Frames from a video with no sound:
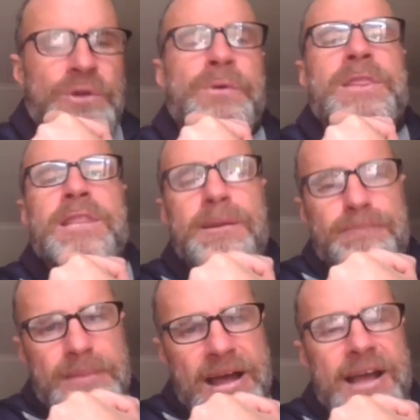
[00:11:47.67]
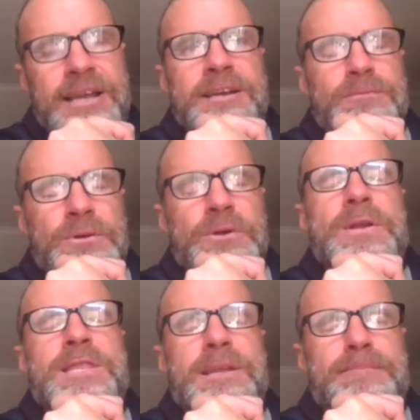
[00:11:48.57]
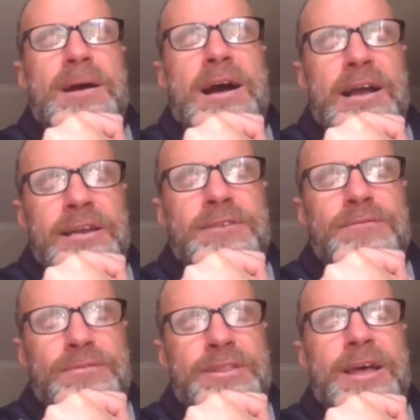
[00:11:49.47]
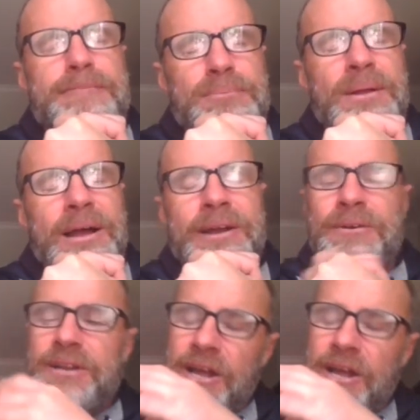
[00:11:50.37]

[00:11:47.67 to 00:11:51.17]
We're in the market for that player.